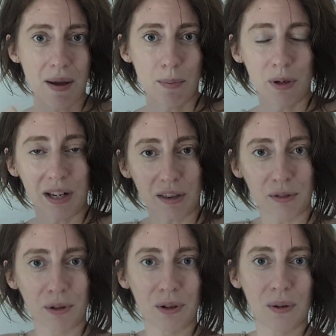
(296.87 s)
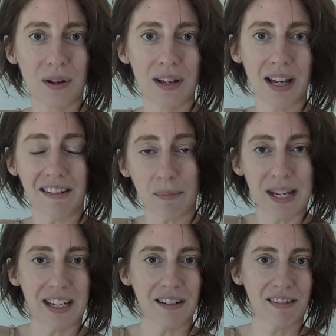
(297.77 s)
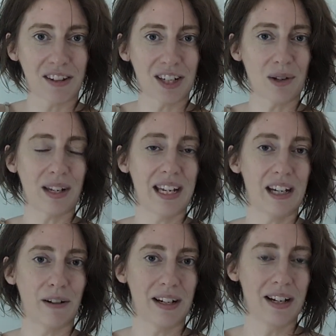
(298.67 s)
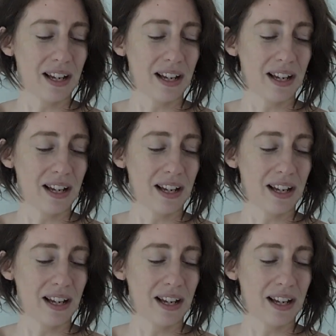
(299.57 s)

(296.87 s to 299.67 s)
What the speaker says: put it through a speaker so that you can hear it.